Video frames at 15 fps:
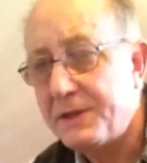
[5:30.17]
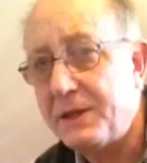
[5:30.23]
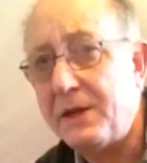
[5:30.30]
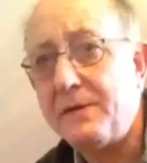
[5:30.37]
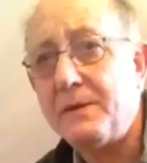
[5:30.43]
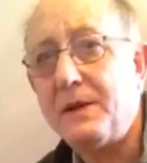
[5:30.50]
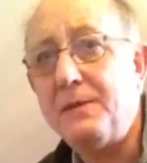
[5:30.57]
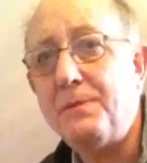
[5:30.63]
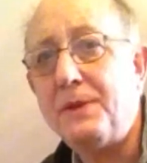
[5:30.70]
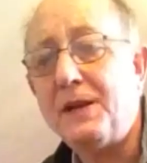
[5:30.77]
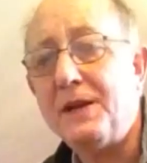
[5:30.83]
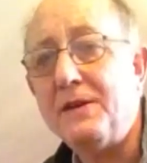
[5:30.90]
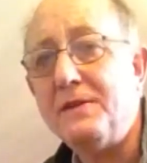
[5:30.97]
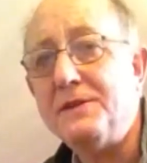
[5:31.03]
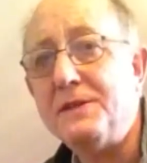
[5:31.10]
So now I'm going to
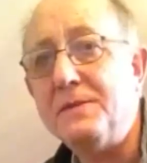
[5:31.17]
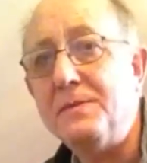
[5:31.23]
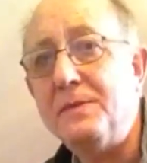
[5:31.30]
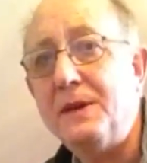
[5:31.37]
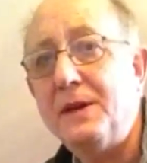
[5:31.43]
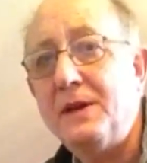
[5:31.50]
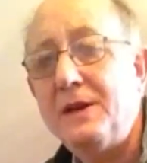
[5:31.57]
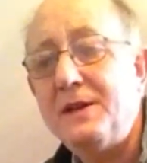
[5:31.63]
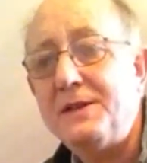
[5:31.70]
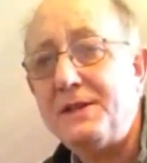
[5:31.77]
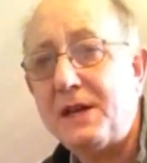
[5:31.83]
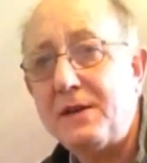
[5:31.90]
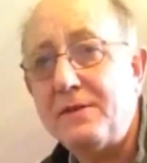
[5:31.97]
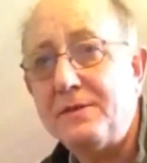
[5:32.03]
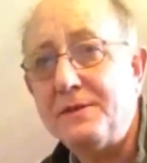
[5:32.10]
play you some
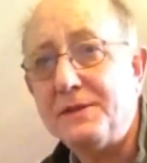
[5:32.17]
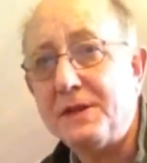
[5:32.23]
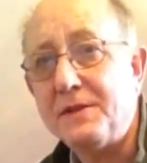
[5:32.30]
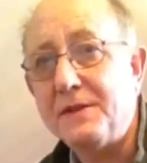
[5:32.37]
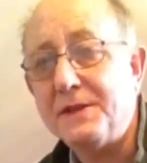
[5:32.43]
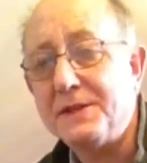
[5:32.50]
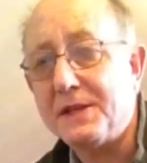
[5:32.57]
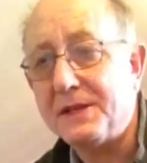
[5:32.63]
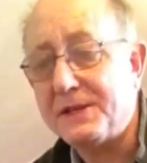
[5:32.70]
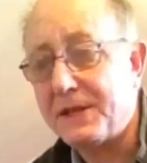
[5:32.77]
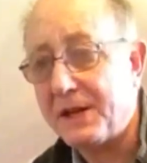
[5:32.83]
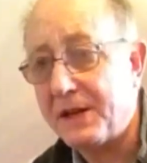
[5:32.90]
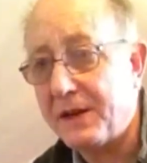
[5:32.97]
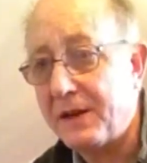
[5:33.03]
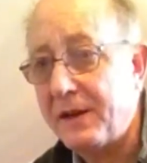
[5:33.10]
tones on this
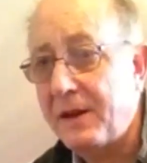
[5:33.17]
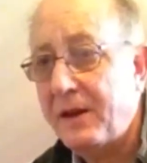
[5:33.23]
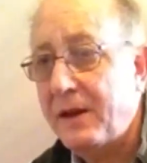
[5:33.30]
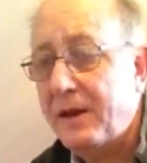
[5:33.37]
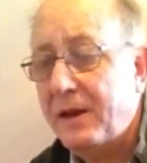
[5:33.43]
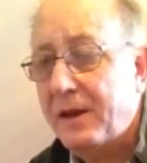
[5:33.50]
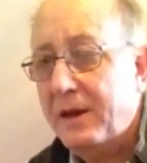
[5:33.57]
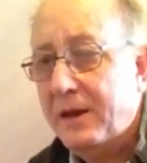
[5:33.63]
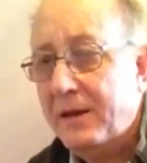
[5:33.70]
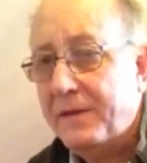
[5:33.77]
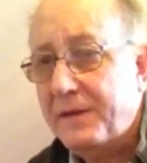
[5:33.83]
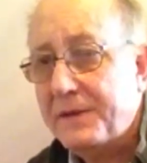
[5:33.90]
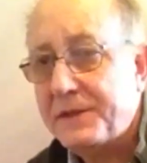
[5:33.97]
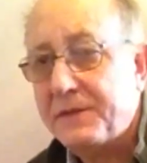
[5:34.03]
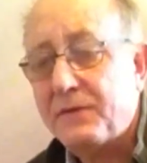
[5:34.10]
guitar.
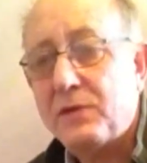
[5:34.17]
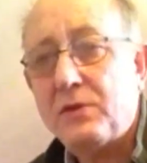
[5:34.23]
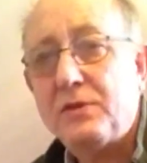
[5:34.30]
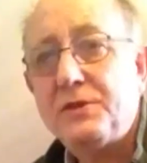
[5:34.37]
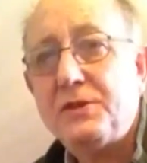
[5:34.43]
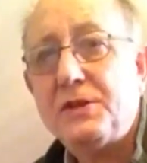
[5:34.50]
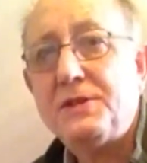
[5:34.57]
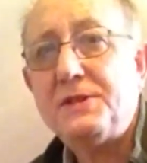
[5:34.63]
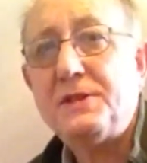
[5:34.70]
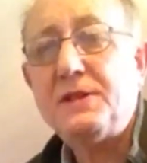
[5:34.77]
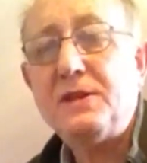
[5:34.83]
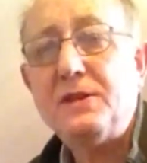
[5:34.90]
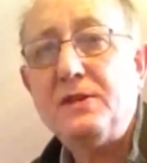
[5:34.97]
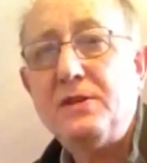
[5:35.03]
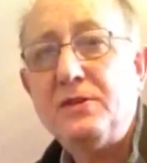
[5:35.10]
First of all,
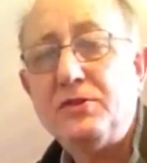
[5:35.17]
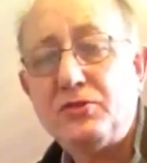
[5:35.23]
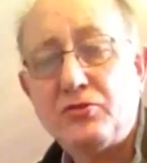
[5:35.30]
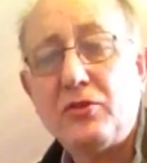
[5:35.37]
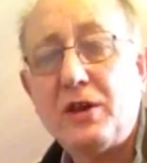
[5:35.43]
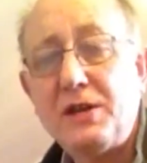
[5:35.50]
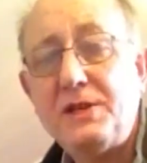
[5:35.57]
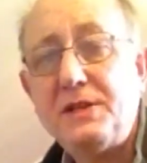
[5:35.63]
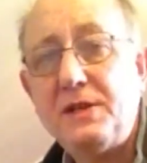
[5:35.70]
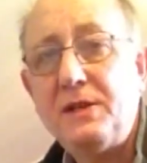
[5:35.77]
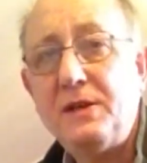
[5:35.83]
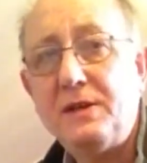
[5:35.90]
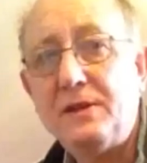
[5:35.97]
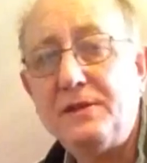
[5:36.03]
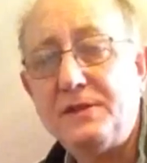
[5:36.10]
just
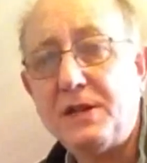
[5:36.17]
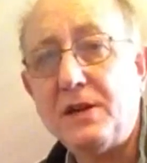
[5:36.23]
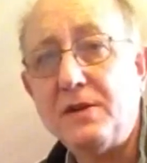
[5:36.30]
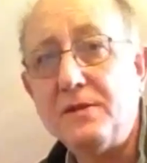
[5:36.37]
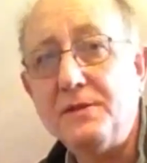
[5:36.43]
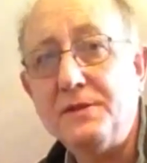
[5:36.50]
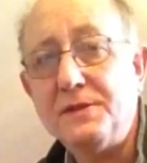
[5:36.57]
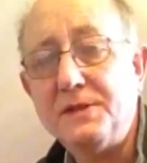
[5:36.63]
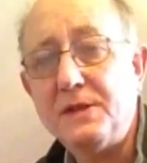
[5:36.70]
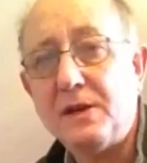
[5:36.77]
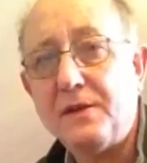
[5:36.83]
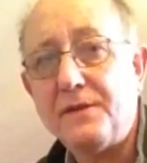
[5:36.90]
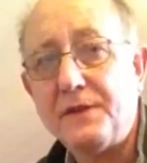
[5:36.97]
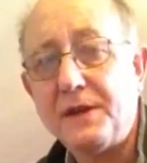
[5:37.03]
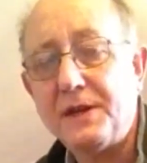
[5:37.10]
straight tones
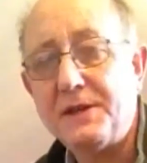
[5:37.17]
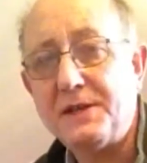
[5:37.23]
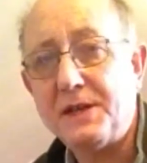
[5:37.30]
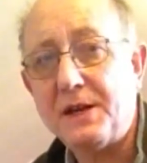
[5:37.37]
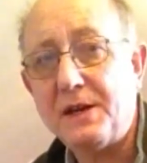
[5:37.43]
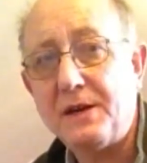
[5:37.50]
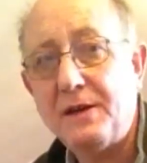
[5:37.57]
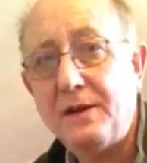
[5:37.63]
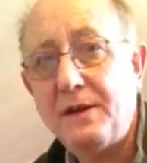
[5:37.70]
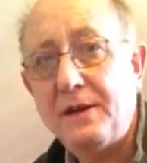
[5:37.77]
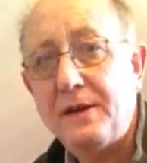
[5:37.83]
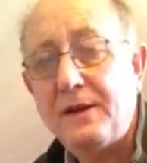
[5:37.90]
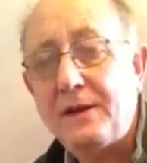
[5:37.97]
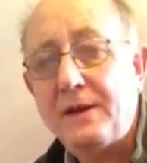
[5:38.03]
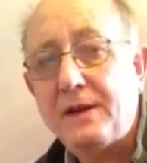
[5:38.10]
off the guitar.
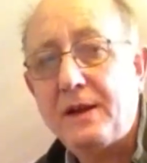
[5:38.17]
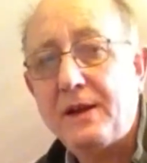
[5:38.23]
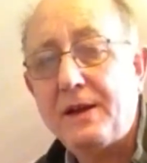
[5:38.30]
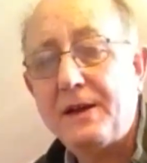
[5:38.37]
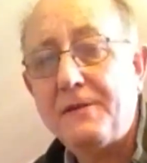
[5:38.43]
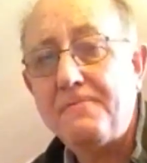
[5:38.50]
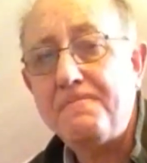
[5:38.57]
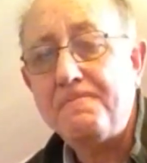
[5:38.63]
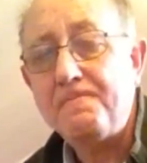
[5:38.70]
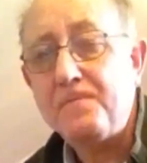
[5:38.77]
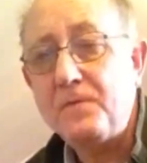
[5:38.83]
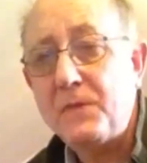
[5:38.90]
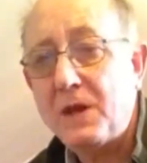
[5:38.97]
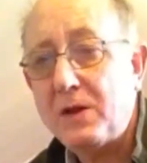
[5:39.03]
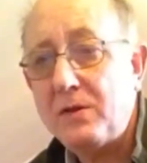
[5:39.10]

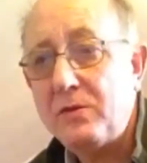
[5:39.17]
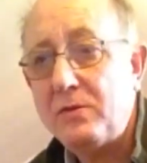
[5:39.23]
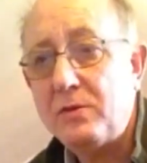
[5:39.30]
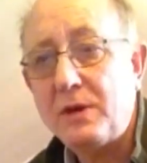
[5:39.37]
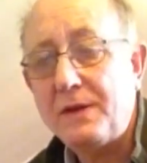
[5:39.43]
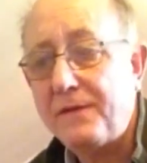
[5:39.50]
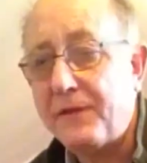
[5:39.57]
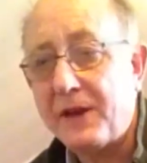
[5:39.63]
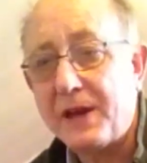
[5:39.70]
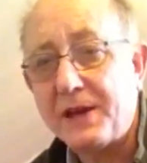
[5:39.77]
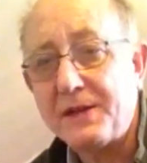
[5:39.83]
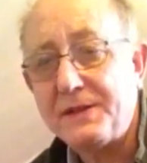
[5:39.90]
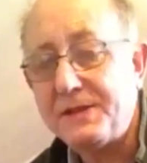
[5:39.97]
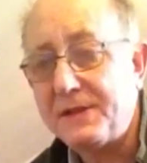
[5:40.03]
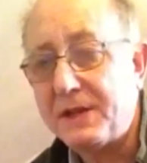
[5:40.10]
No
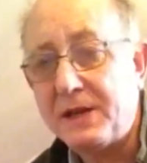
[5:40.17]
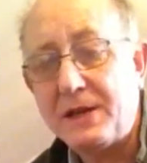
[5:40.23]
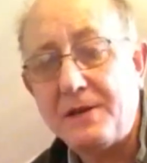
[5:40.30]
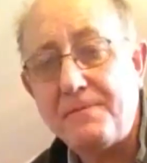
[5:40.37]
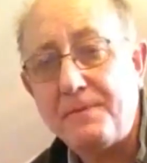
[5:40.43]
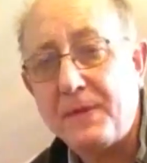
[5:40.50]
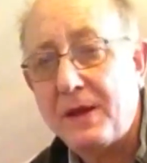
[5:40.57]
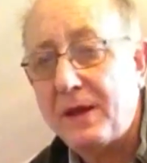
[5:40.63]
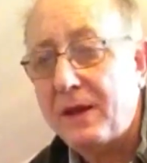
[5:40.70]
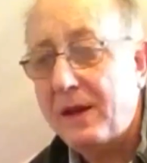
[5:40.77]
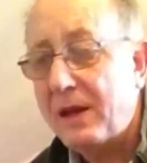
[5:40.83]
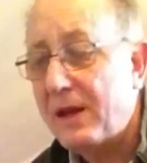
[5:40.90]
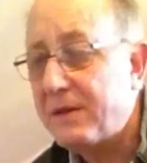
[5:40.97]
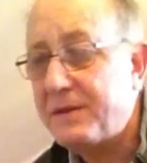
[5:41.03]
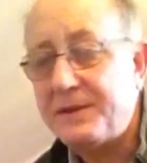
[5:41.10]
effects.
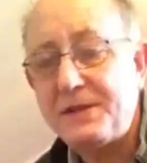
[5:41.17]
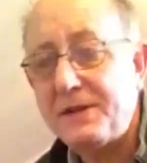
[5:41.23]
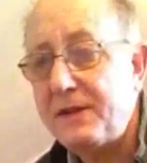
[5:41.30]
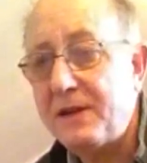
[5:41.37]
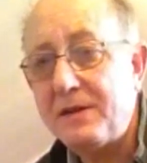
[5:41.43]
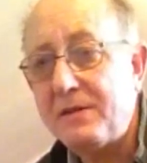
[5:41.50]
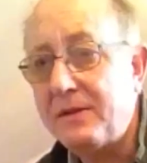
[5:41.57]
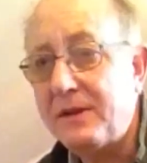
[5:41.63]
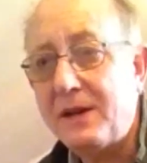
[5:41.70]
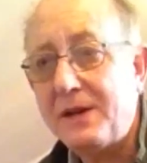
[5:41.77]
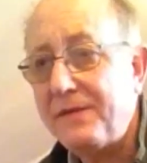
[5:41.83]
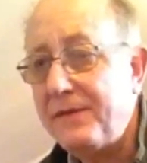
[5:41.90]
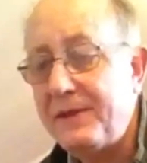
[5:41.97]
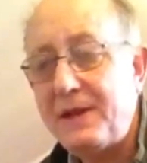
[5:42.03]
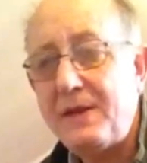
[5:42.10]
You know,
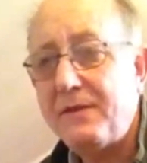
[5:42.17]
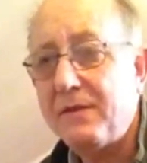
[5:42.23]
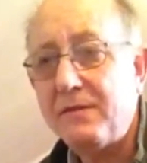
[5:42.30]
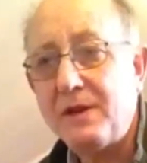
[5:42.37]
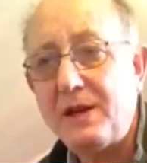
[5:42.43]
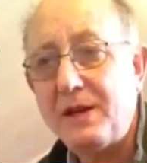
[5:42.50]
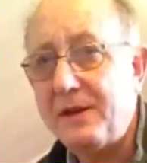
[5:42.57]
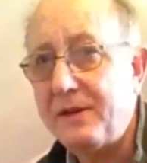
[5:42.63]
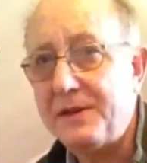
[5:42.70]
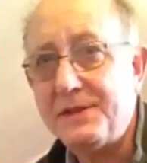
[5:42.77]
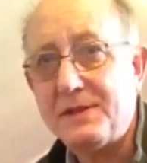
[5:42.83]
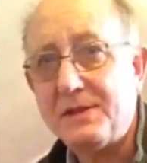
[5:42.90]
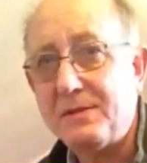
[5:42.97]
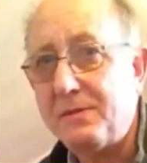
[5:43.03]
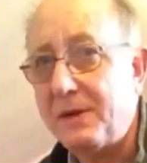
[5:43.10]
I've never really
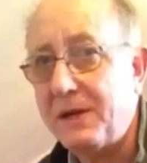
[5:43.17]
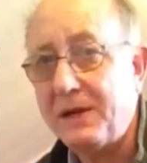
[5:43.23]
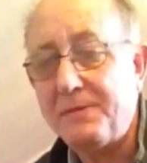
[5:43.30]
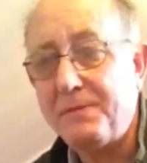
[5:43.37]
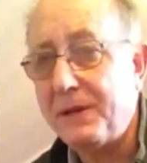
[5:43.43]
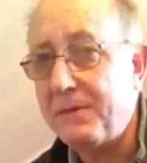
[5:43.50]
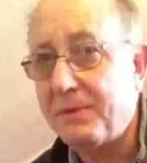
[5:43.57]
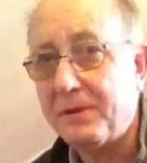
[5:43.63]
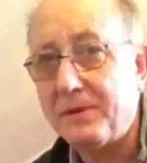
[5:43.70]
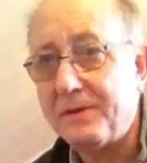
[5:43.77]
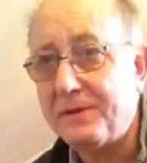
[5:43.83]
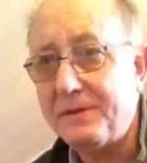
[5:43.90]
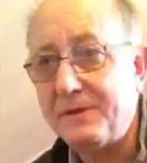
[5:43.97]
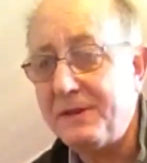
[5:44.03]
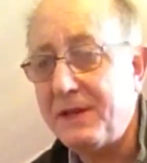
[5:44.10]
understood why
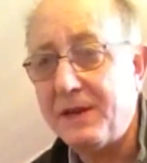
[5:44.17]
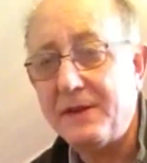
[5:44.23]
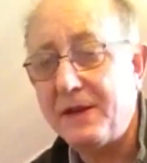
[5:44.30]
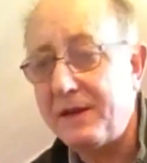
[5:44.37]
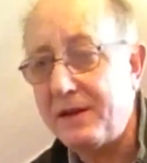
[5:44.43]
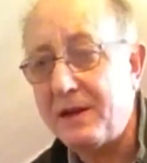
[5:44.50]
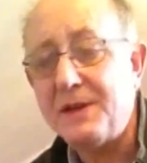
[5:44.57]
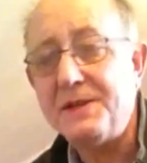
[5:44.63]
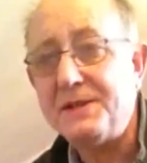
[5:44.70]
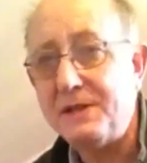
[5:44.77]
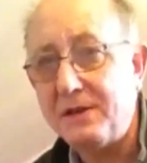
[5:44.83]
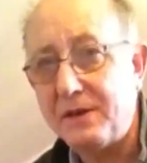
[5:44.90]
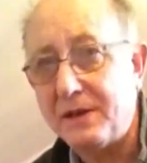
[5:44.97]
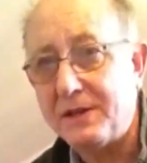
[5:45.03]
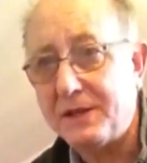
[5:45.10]
people get their
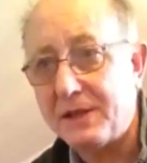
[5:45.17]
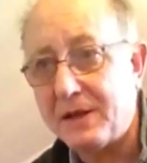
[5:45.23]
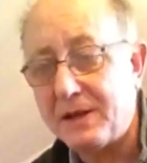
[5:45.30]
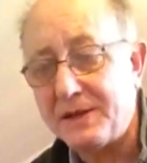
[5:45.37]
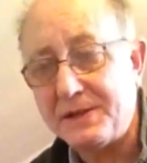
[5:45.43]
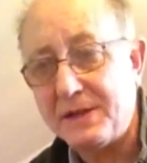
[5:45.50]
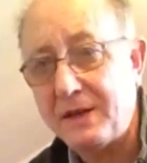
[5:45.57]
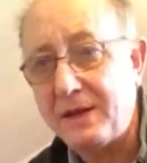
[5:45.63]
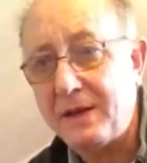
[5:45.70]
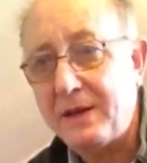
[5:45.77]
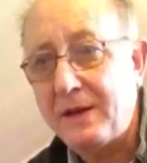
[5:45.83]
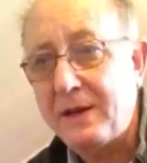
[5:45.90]
nice new guitars.